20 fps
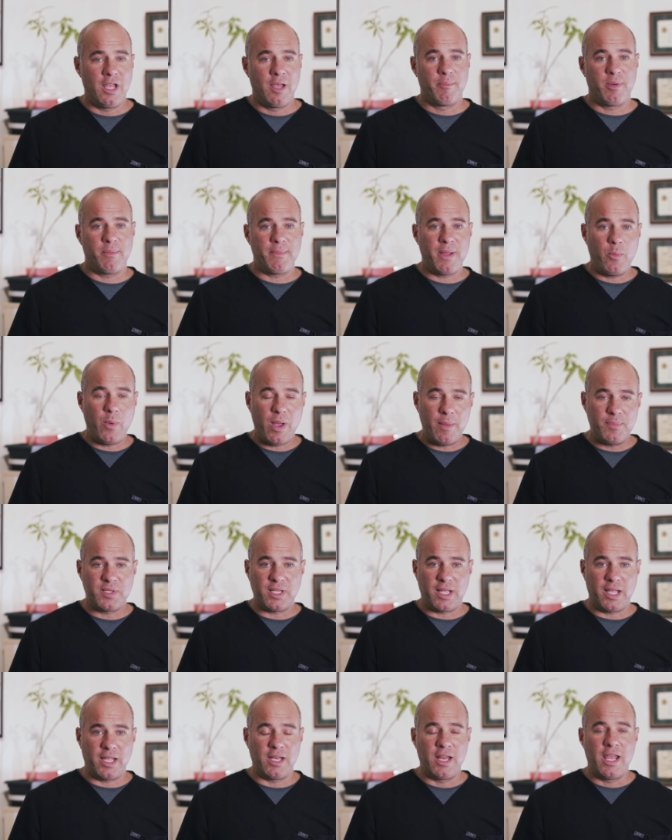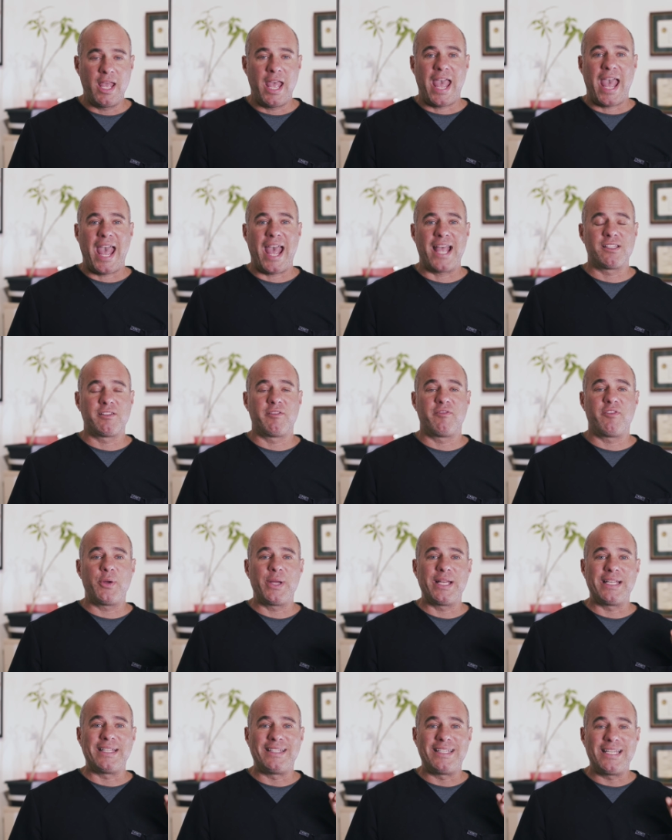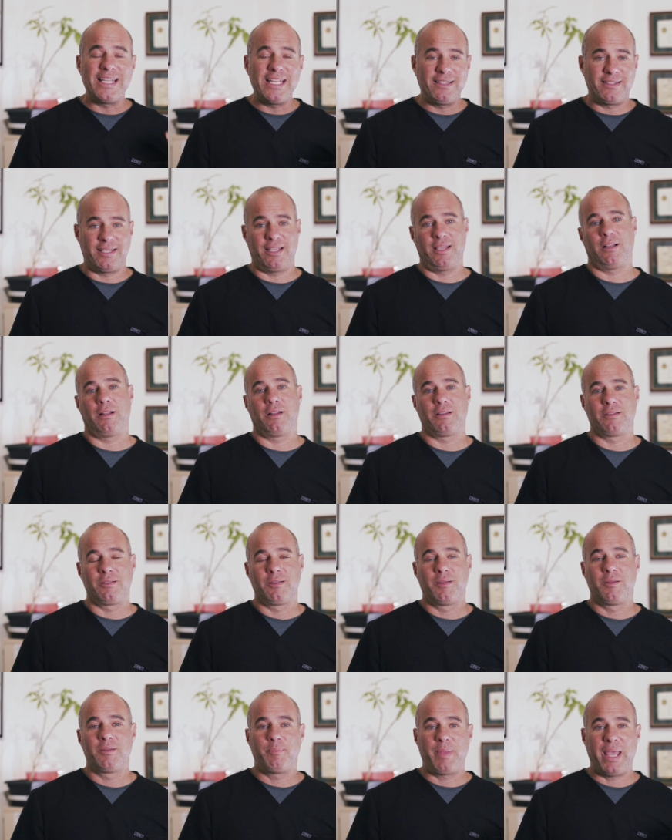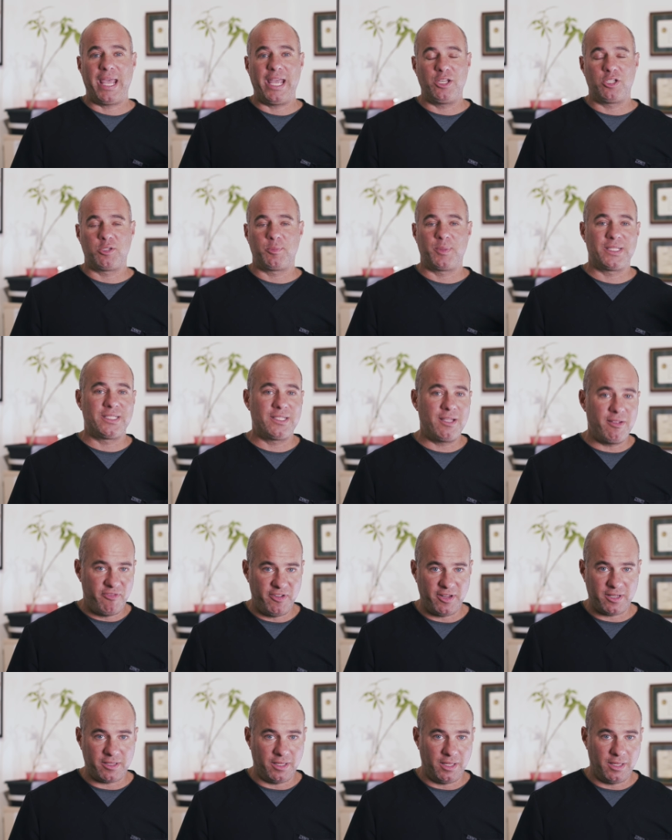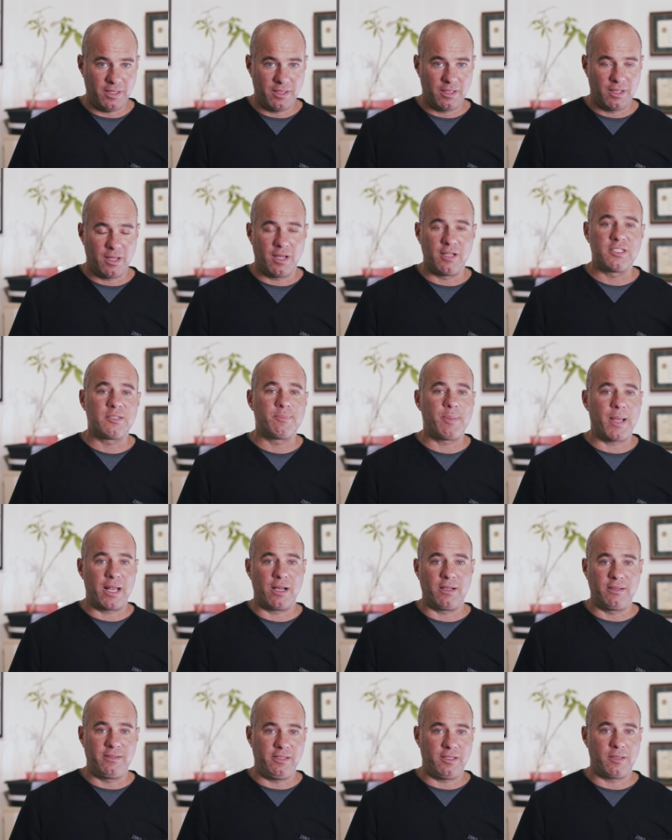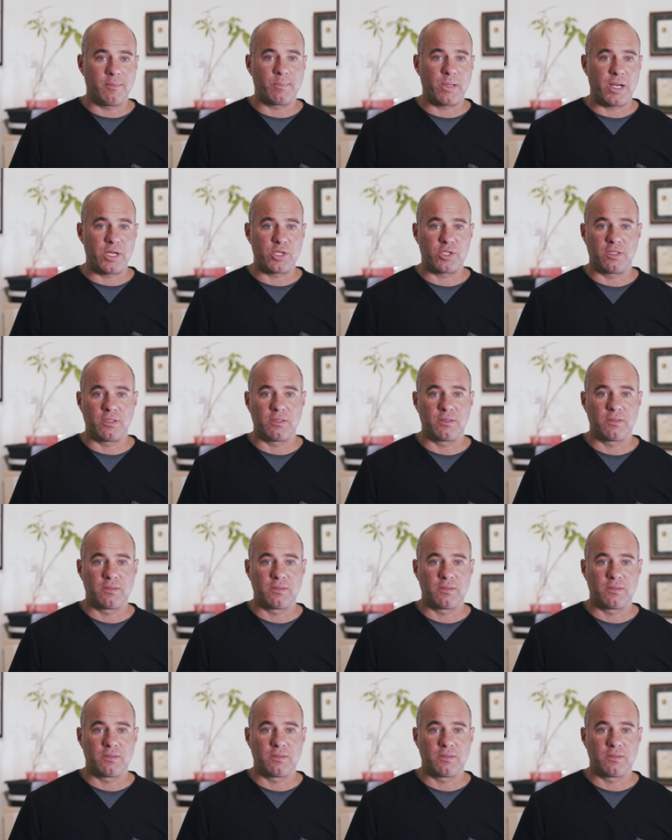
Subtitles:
but my website has a very detailed page specifically on spinal decompression.